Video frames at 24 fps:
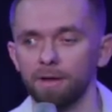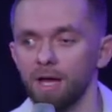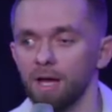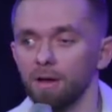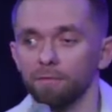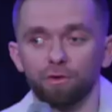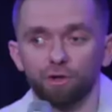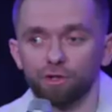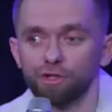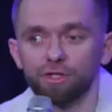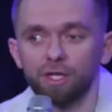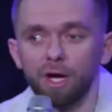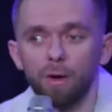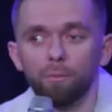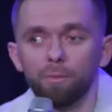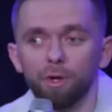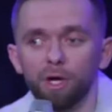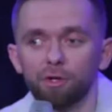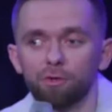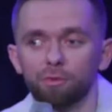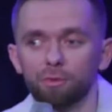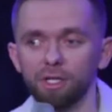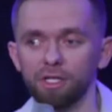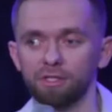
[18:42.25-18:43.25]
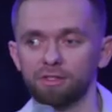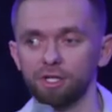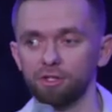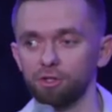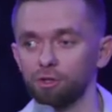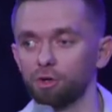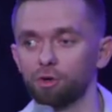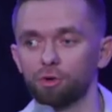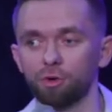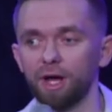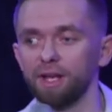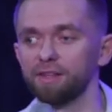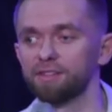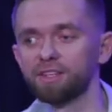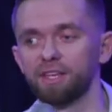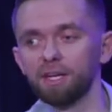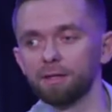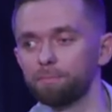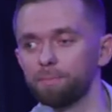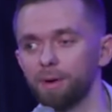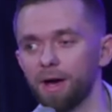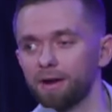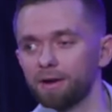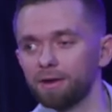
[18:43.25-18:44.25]
for some weird reason, your grades
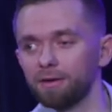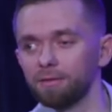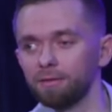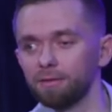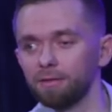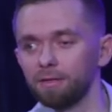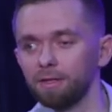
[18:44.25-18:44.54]
get better.